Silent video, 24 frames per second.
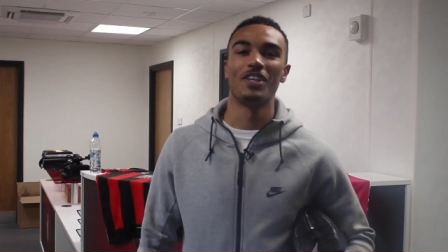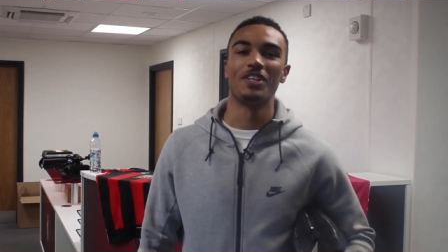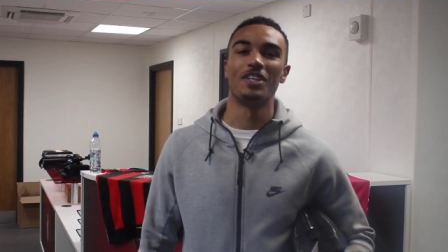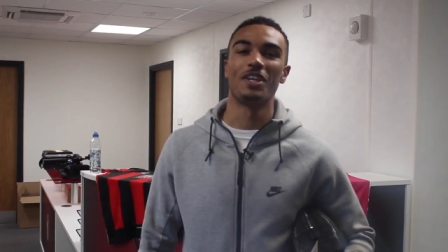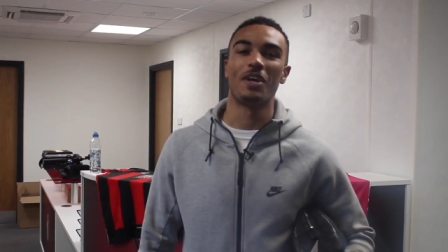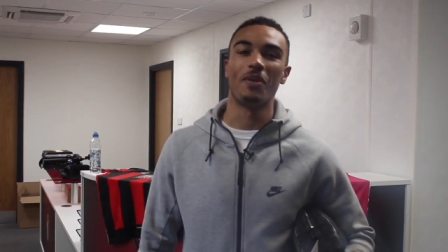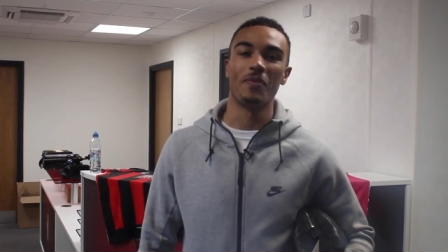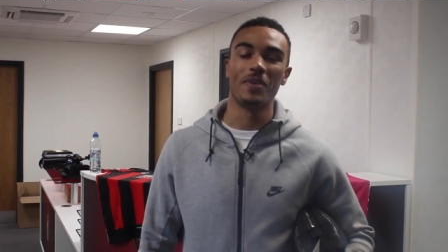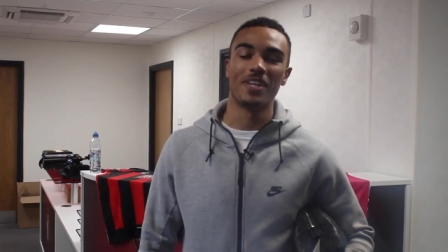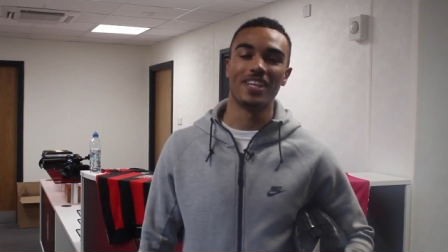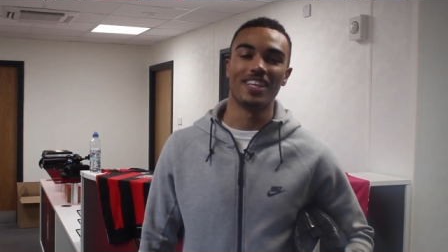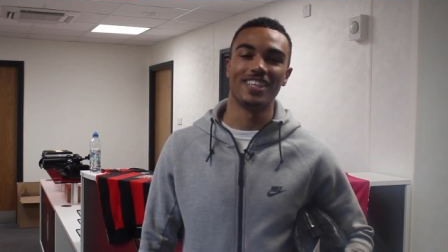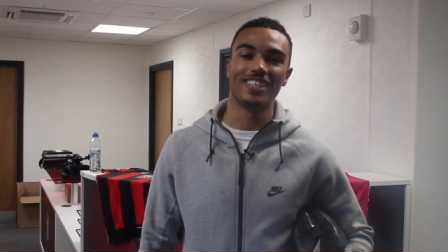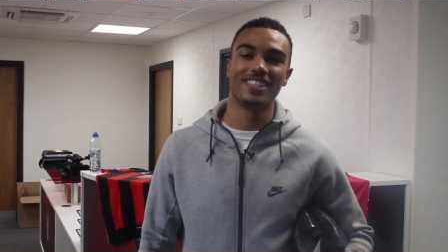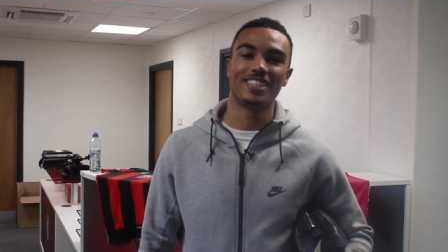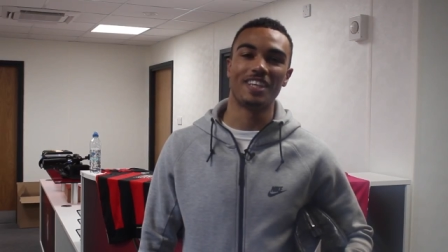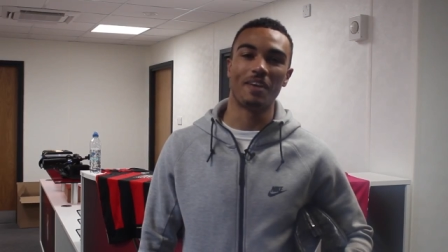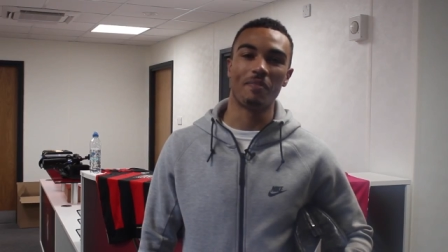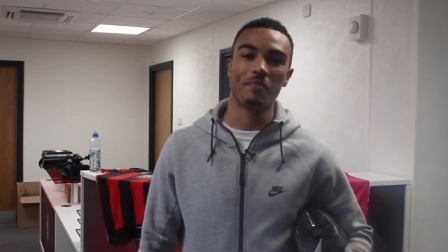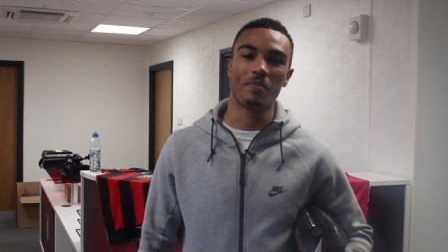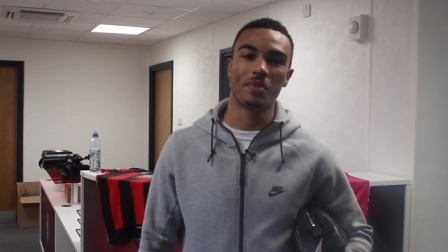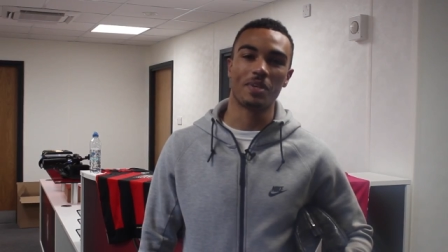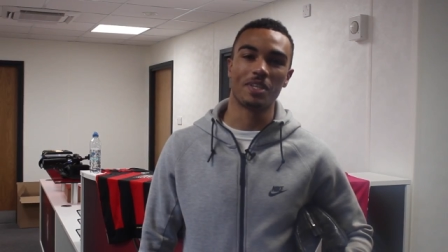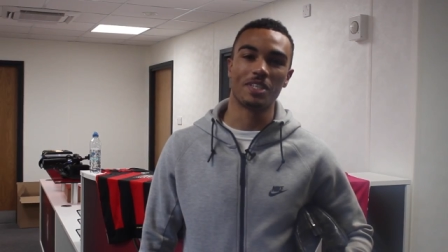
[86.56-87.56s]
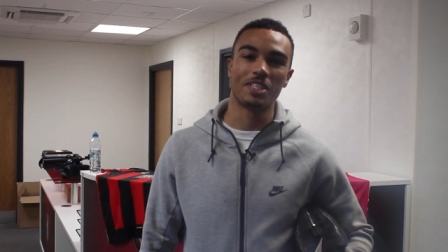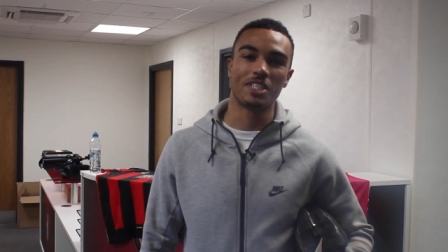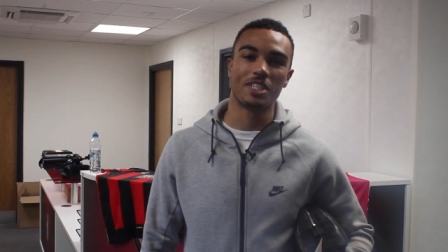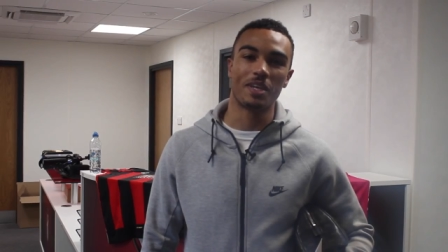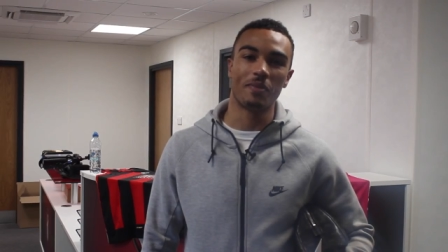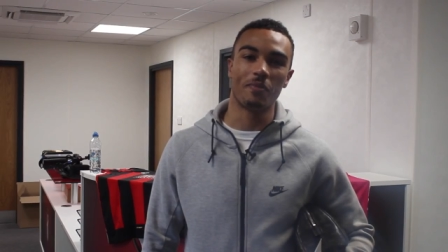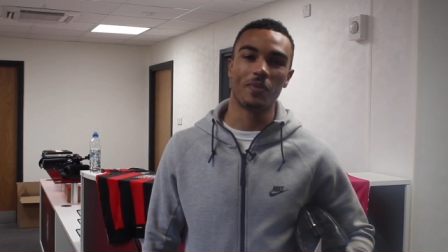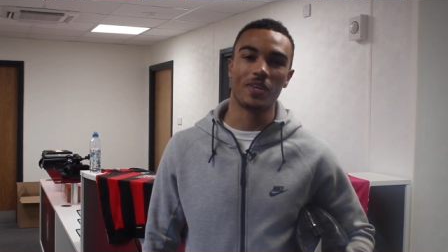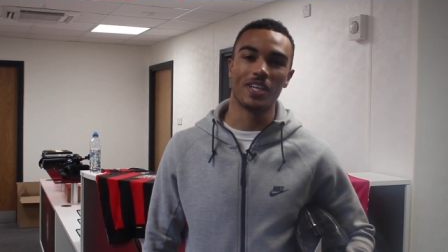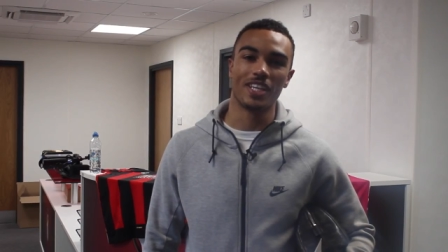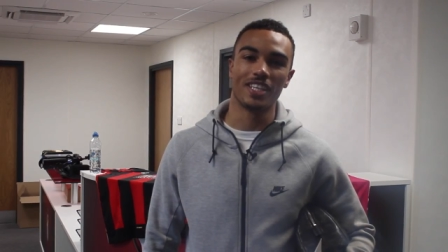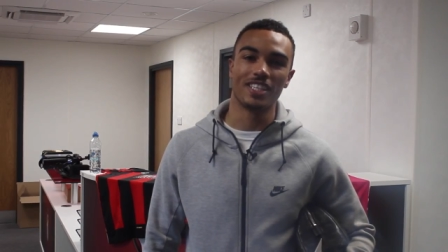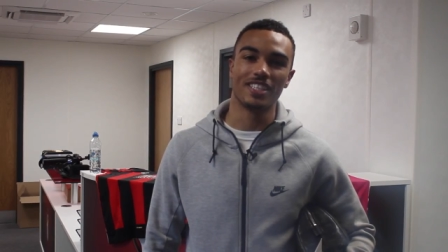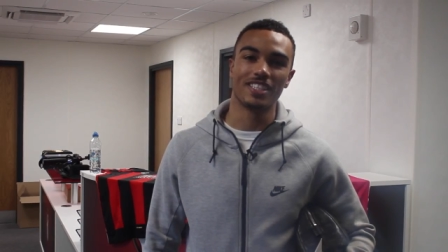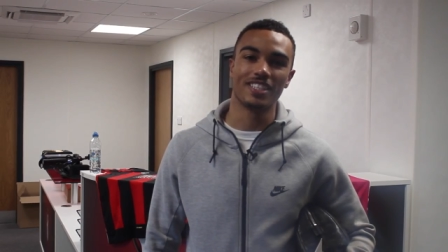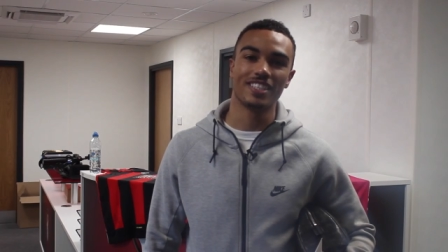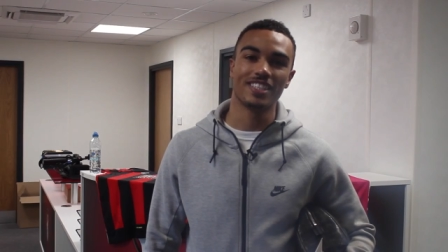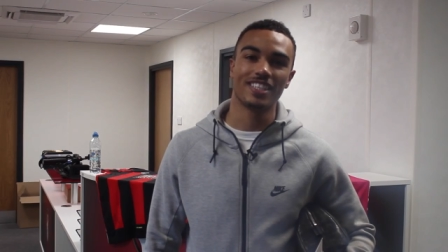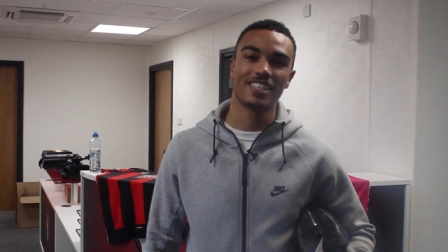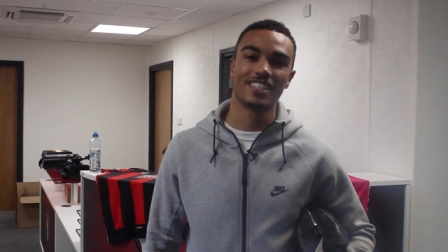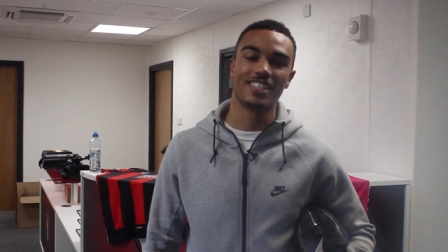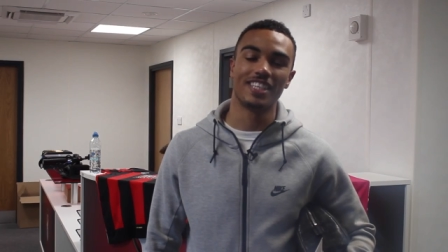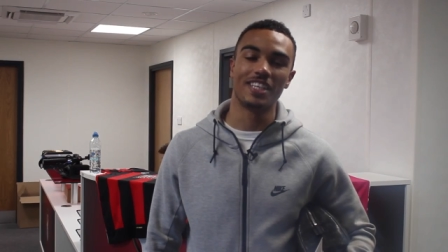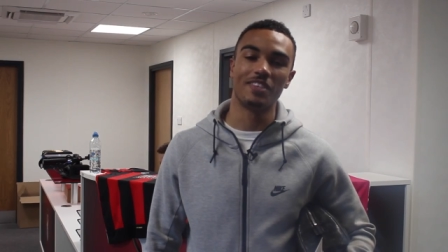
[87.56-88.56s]
You can win a championship-winning
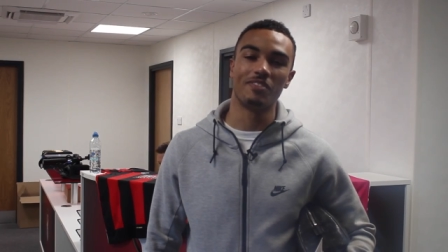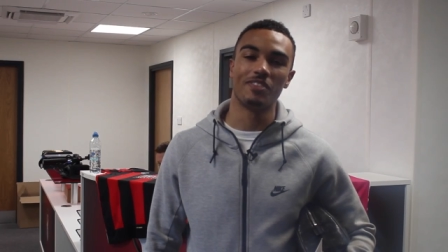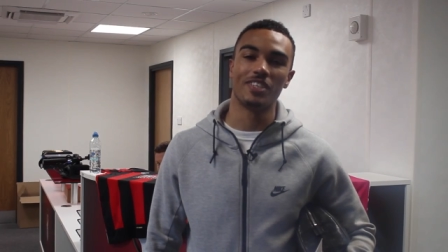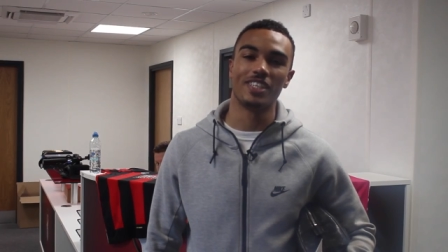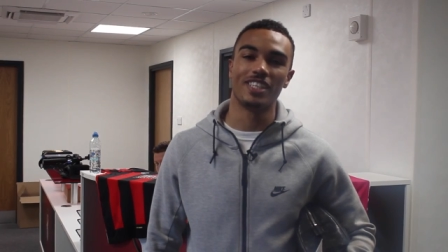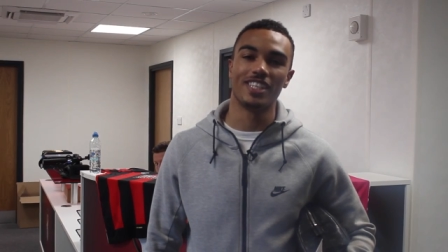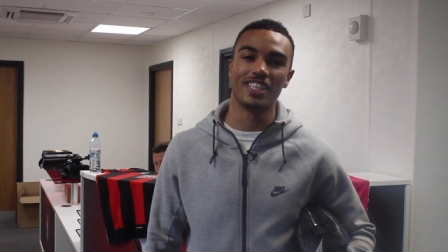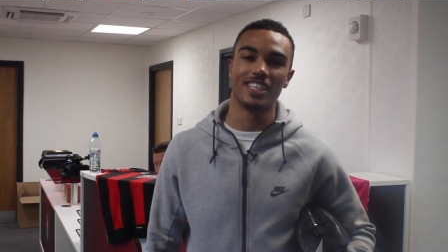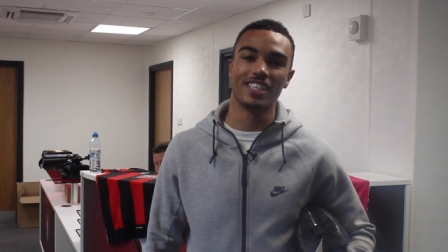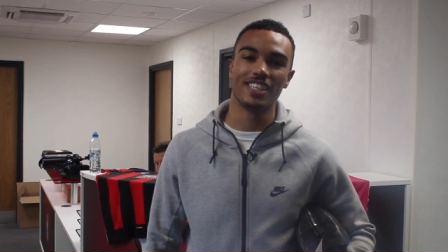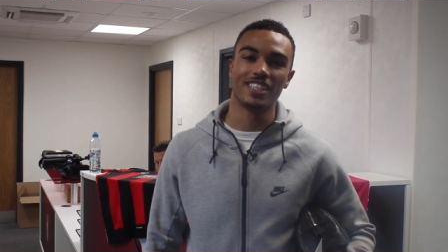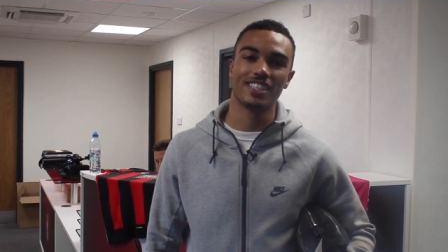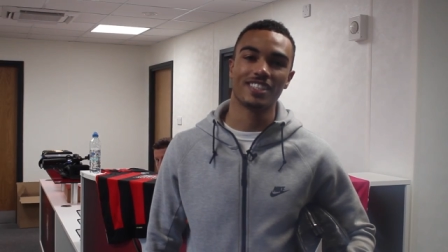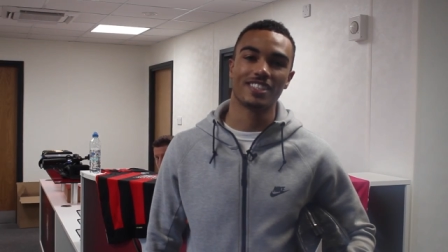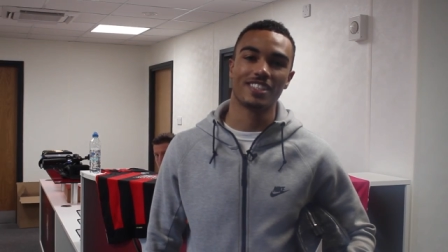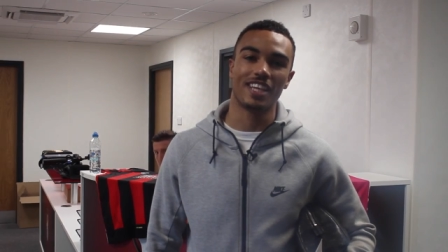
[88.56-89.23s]
DVD